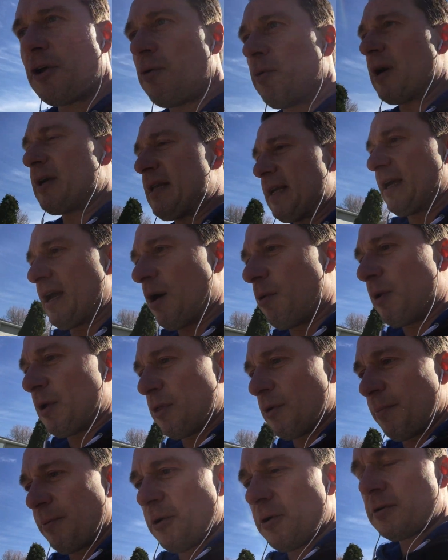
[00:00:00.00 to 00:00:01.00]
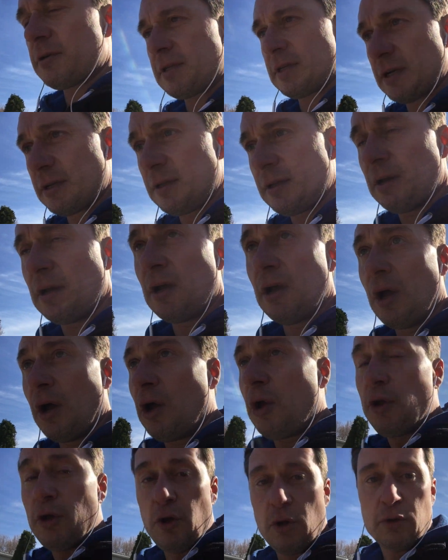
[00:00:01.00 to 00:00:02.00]
you want to get with the person,
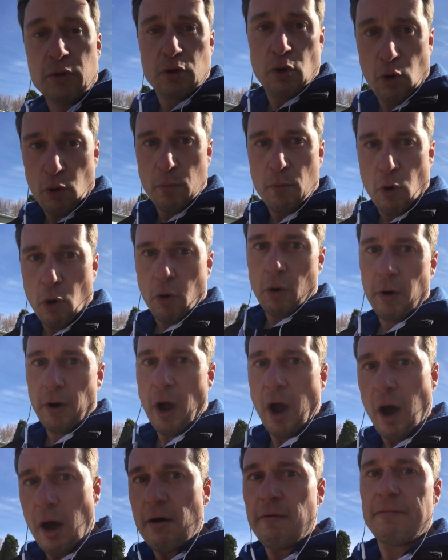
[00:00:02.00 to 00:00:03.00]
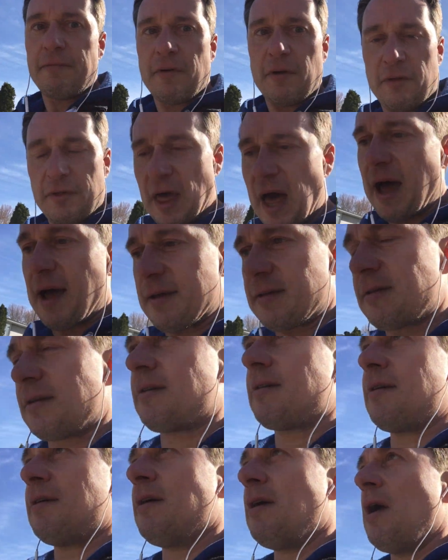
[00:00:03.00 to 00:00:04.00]
you do more of that.
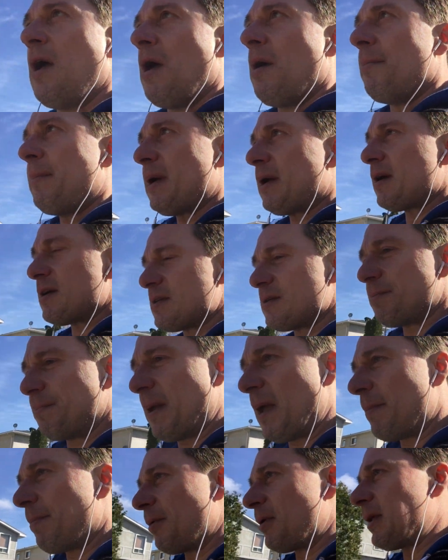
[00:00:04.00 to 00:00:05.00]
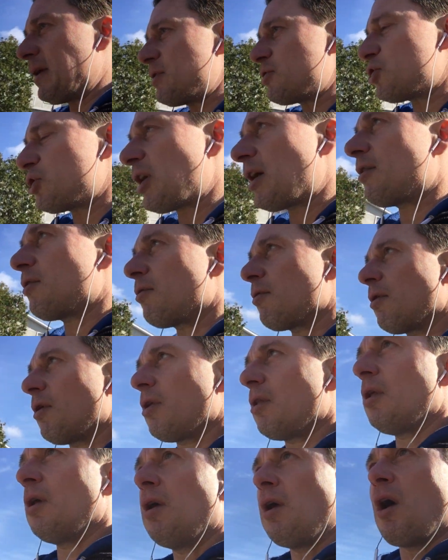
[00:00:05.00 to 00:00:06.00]
Because people in
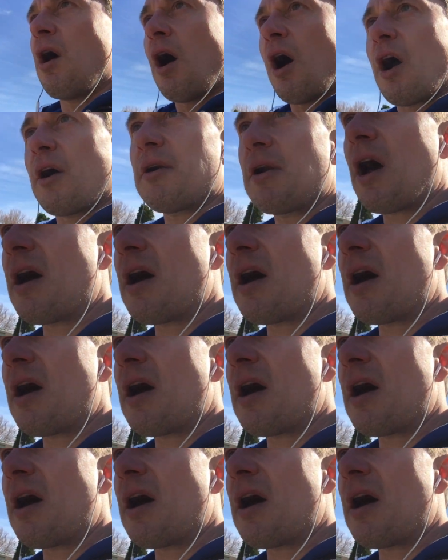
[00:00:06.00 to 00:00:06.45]
general are